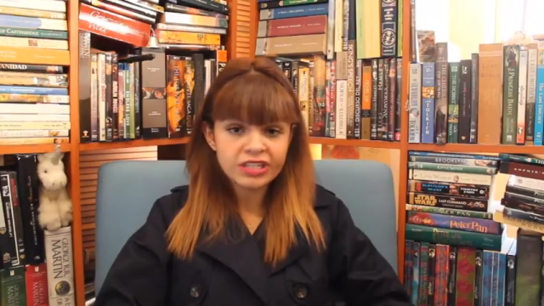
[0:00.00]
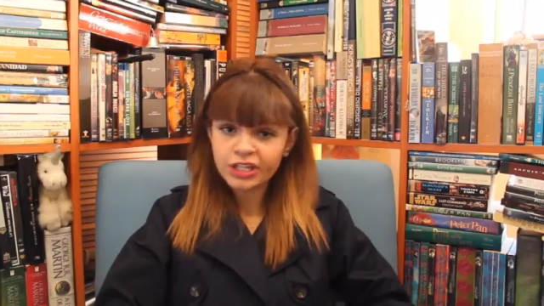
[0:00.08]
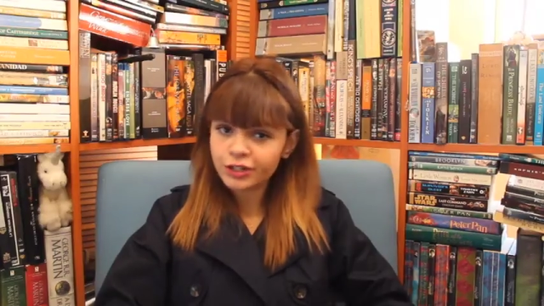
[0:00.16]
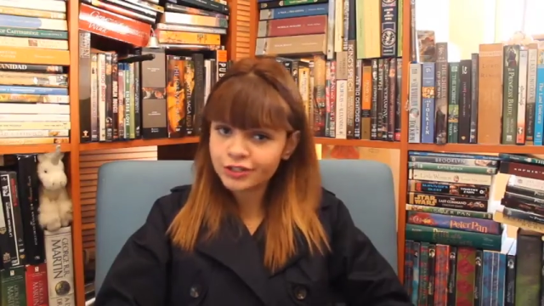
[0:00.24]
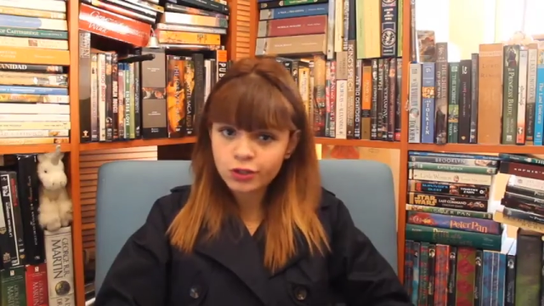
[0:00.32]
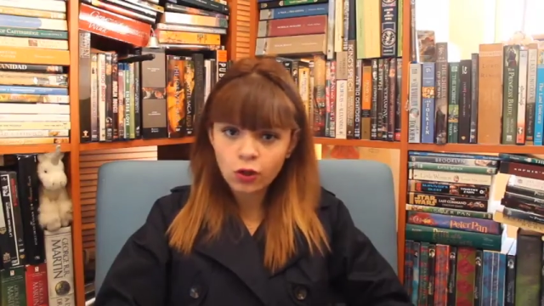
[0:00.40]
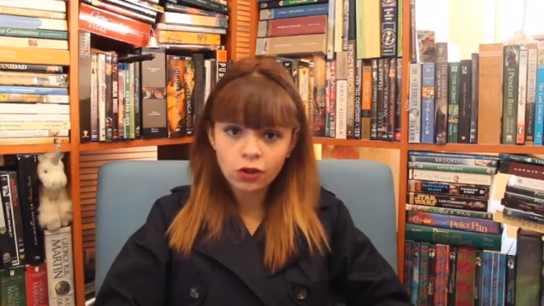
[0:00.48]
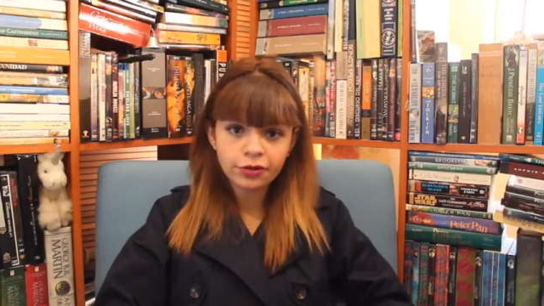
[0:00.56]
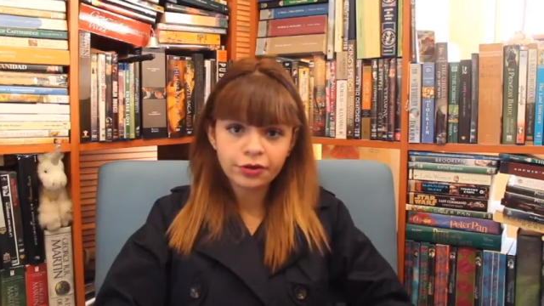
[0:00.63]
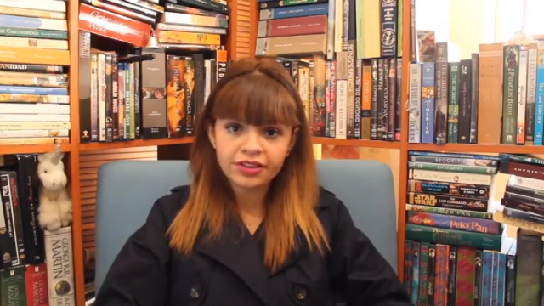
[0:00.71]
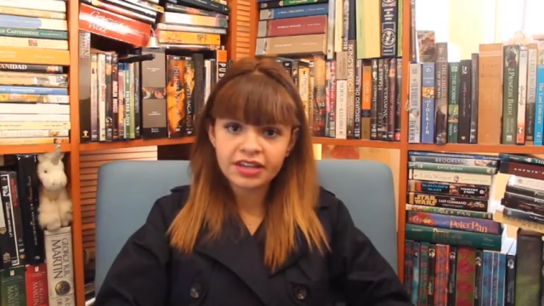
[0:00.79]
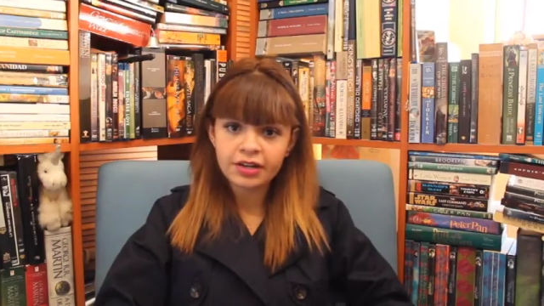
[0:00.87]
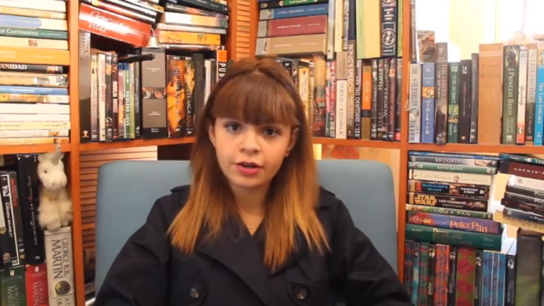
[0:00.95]
years
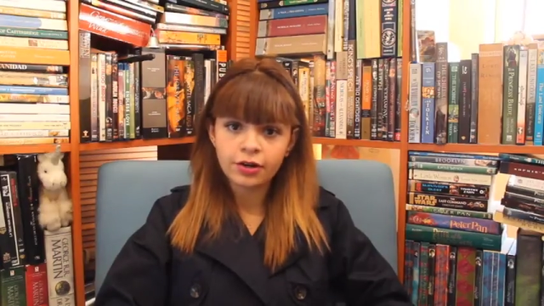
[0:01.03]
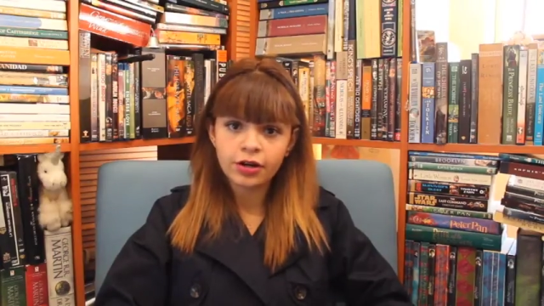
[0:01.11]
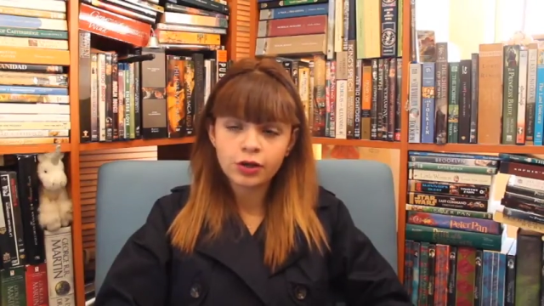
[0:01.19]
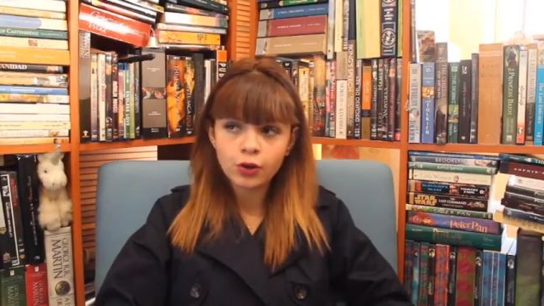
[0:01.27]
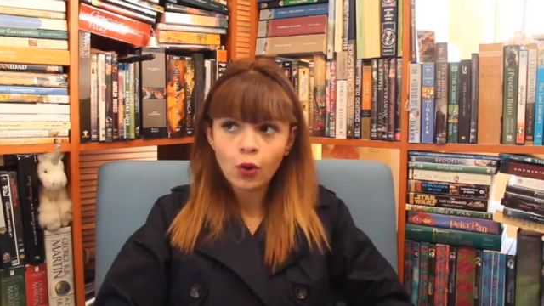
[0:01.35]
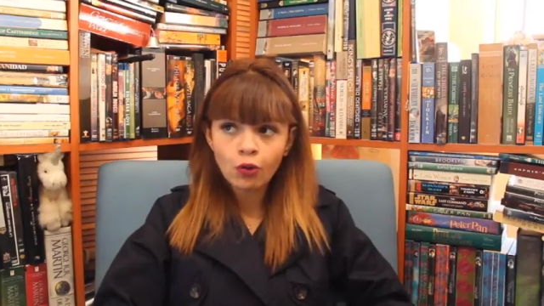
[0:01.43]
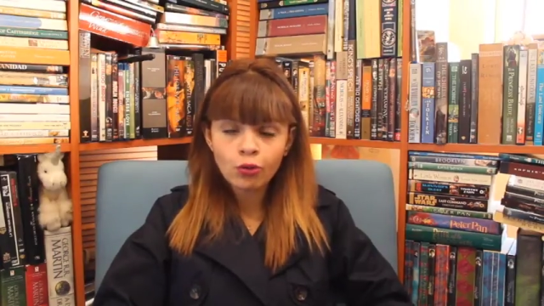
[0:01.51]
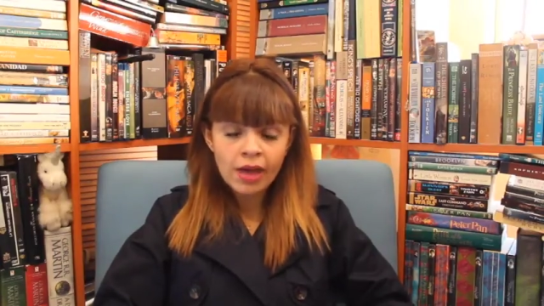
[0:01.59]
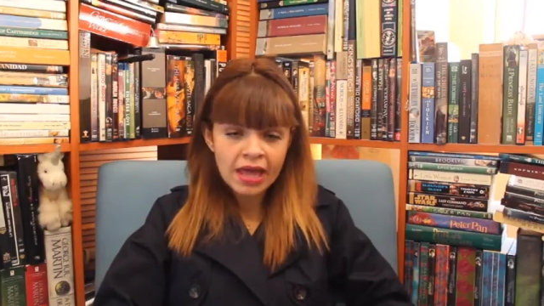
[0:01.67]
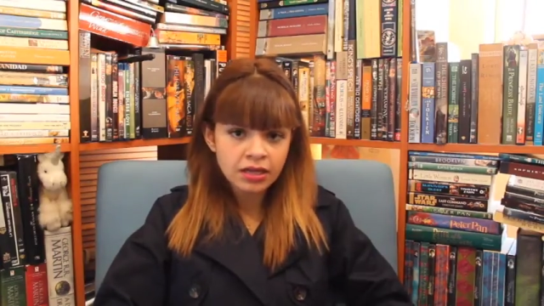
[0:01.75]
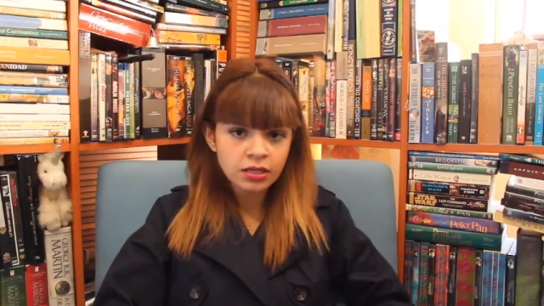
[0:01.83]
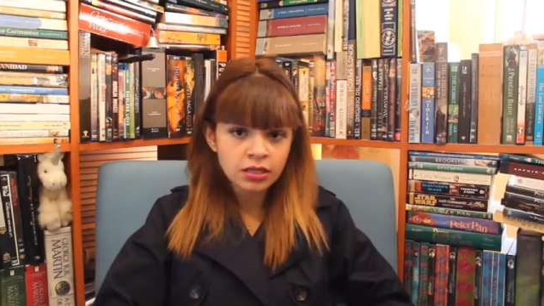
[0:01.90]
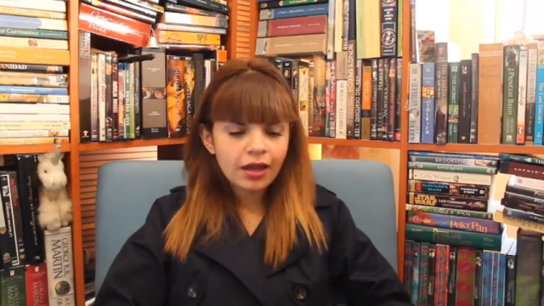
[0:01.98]
older than her, a grown
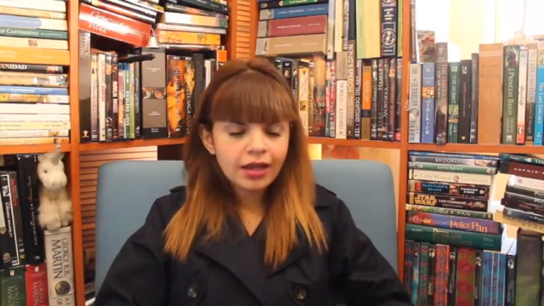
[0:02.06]
man,